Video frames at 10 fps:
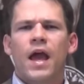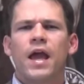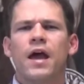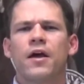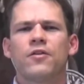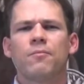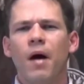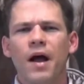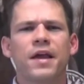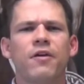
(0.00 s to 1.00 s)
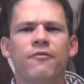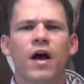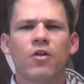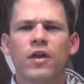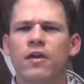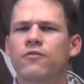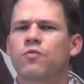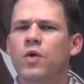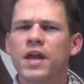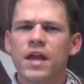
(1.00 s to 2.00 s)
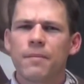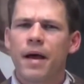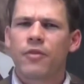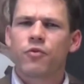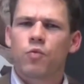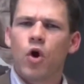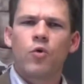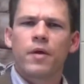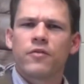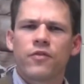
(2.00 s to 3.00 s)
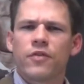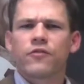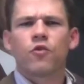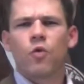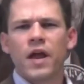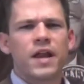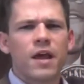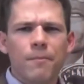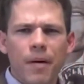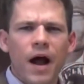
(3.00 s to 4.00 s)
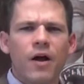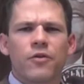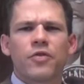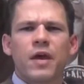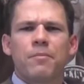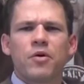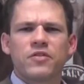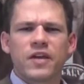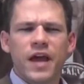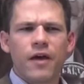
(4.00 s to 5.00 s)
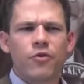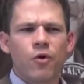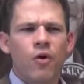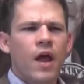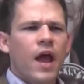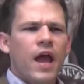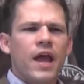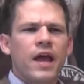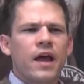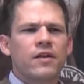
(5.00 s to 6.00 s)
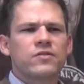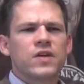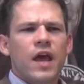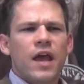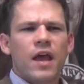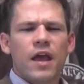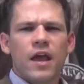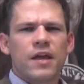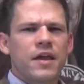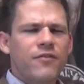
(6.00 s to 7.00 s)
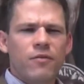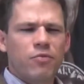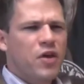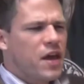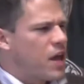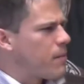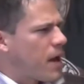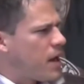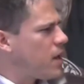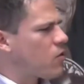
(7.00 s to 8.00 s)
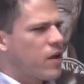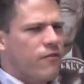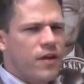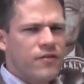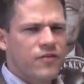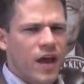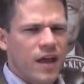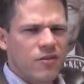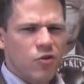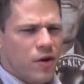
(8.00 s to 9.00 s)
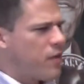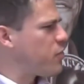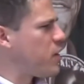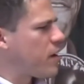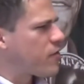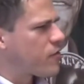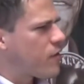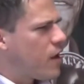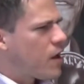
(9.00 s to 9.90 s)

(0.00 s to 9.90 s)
And Machiavelli is reading about the Romans and this great empire that they put together, and it gets him thinking about Italy of his day. Look at this.